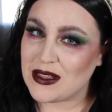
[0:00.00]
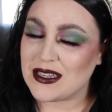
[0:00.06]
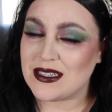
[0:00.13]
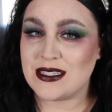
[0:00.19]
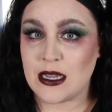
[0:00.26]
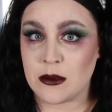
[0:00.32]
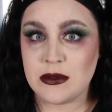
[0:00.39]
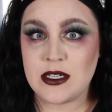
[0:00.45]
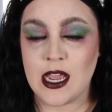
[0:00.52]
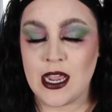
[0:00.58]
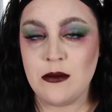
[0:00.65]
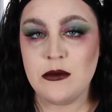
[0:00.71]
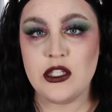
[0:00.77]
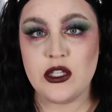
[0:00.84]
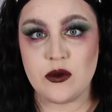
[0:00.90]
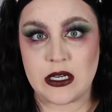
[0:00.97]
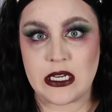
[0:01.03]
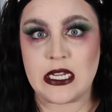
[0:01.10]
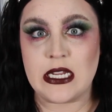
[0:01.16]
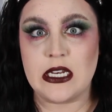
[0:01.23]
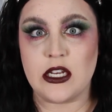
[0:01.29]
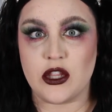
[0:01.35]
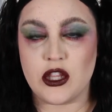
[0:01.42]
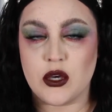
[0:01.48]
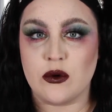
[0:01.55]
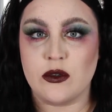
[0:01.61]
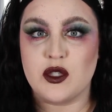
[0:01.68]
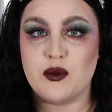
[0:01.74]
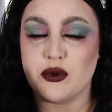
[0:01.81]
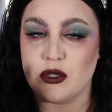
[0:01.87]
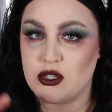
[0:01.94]
Like sometimes you need
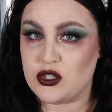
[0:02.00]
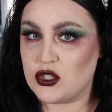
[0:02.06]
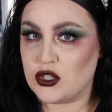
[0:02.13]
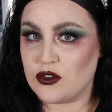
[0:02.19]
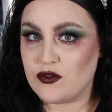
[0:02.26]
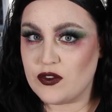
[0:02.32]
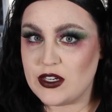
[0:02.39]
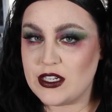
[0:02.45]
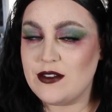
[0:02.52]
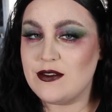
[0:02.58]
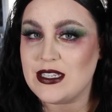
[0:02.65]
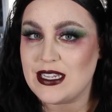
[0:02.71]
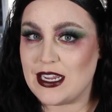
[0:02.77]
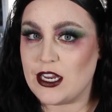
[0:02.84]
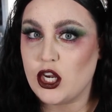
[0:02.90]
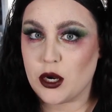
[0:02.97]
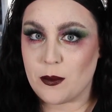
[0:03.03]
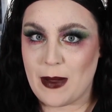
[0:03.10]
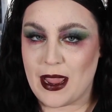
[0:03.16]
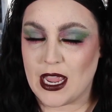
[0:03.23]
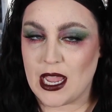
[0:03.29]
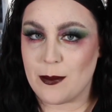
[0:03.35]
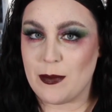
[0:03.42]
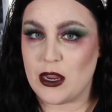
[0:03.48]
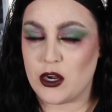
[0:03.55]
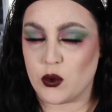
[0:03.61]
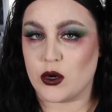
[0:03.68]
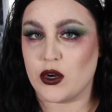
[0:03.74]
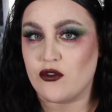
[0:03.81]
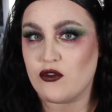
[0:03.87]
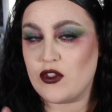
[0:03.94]
those preservatives in your makeup in
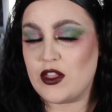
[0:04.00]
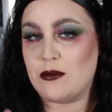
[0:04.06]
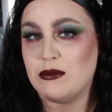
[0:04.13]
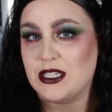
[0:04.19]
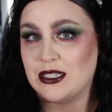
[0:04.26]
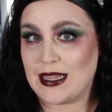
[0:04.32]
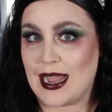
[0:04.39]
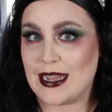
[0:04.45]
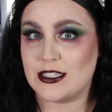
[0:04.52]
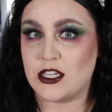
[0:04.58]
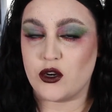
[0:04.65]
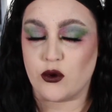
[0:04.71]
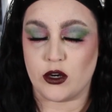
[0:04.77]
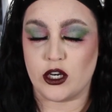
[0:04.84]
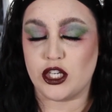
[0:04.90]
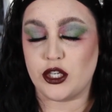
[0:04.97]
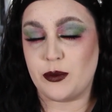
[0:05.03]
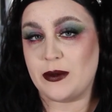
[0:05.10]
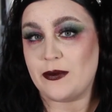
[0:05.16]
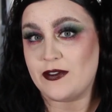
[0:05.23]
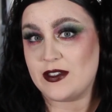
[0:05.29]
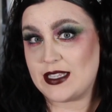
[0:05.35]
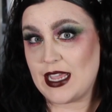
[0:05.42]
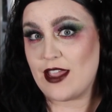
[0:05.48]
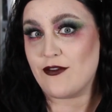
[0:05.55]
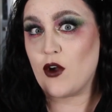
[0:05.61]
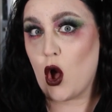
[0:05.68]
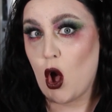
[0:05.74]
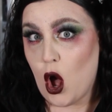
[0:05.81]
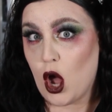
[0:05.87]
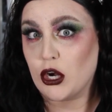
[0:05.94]
order for them to last, in order to be safe
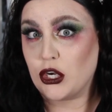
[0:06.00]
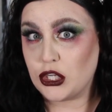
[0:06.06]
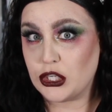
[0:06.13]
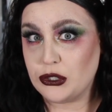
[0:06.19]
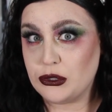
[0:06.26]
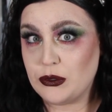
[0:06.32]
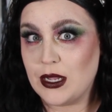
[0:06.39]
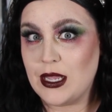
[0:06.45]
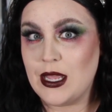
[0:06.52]
on you.